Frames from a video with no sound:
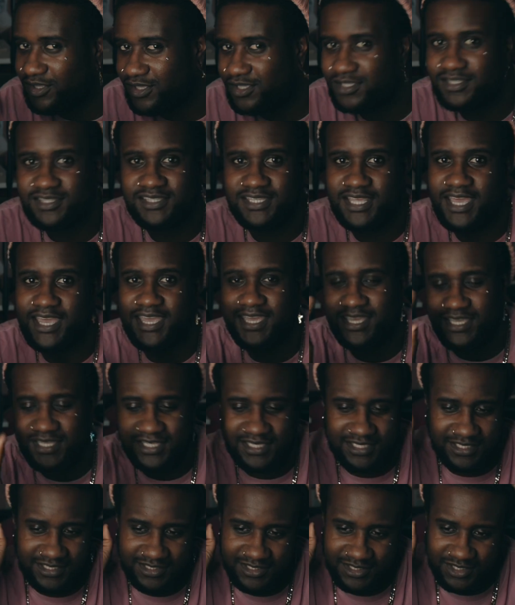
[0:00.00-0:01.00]
good day
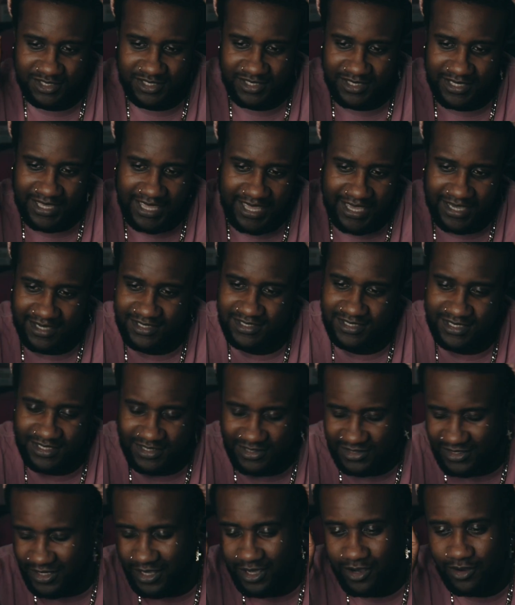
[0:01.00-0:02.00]
is hectic
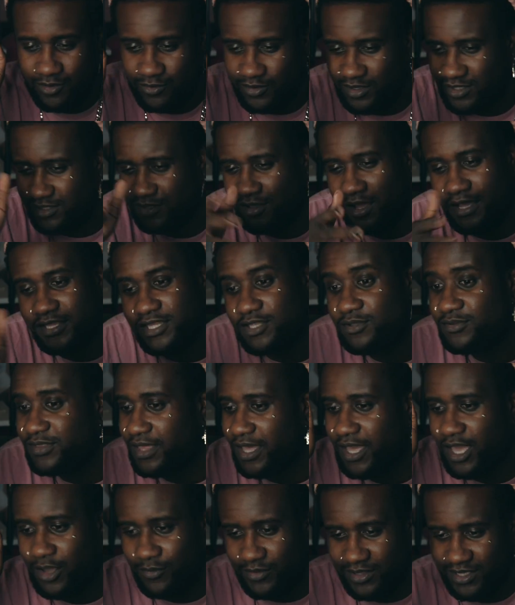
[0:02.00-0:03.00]
as hell, and I knew
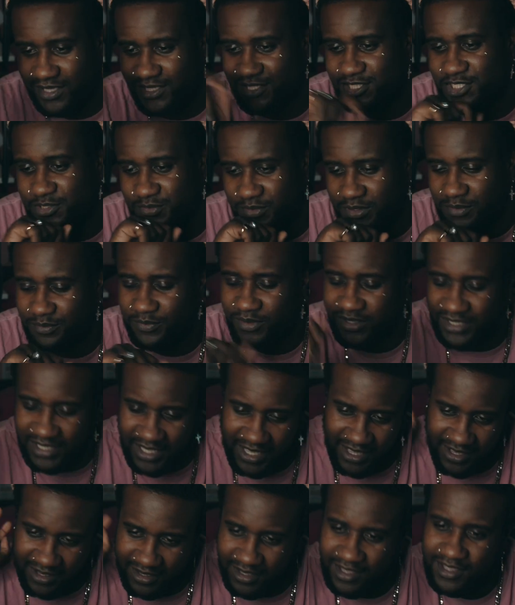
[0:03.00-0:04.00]
that going into it. But
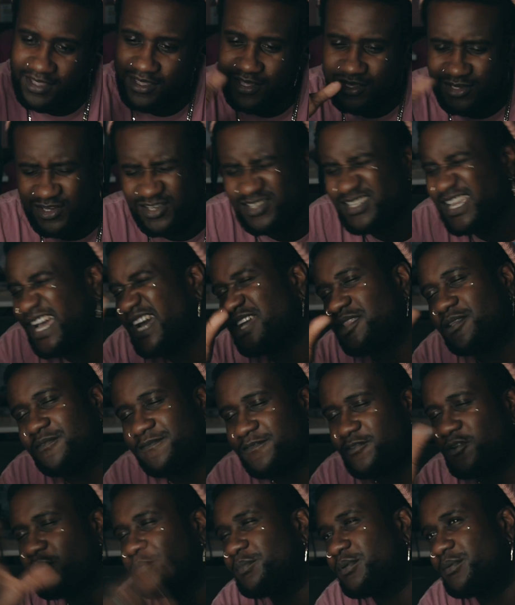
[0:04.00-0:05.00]
yeah, just at a
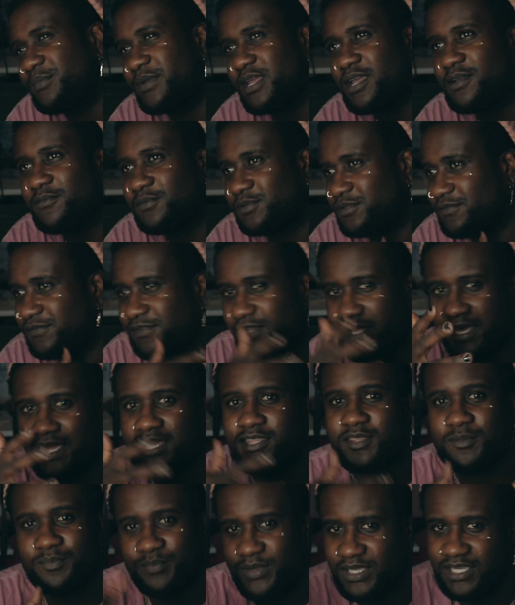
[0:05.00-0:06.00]
film premiere of one of
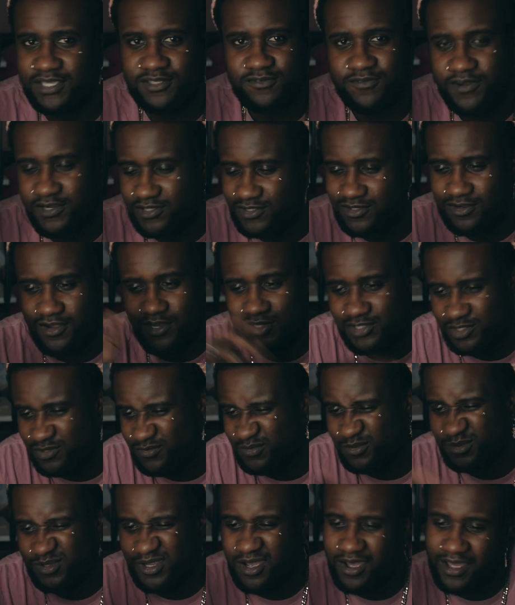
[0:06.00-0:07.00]
like the biggest franchises of
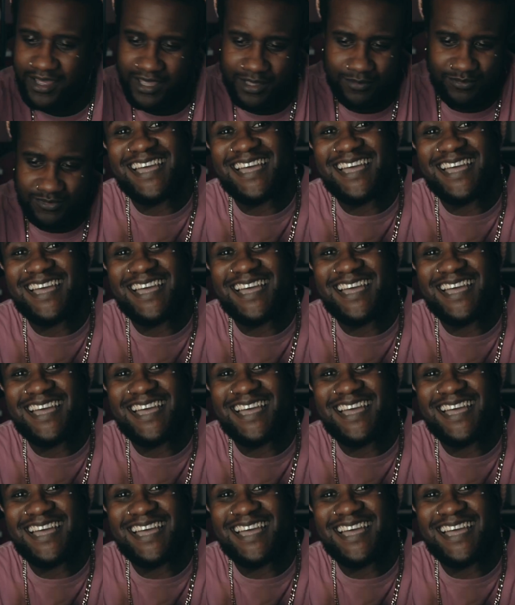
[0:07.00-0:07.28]
all time.